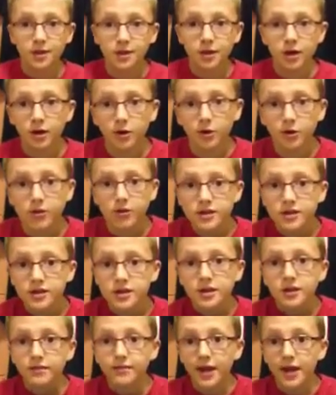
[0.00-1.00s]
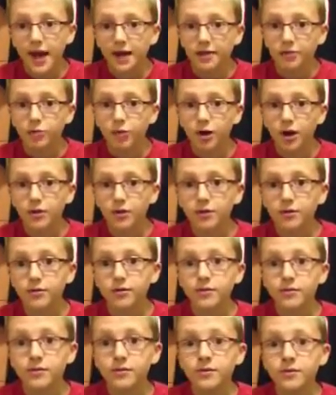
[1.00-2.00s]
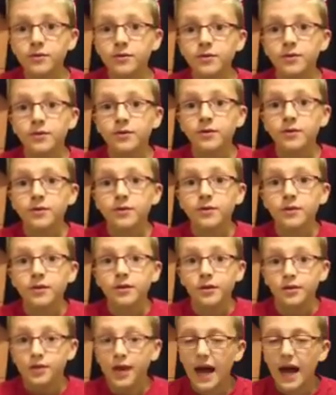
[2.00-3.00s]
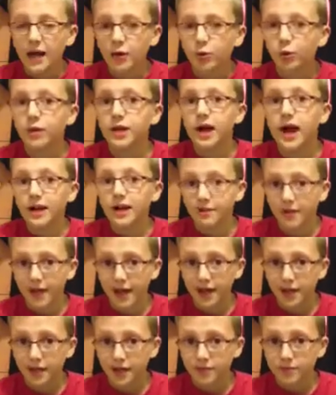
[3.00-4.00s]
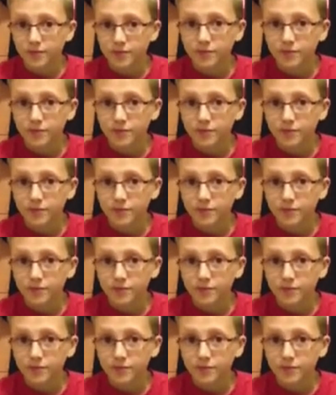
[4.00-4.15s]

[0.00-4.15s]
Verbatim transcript: So that's what so that's what I think.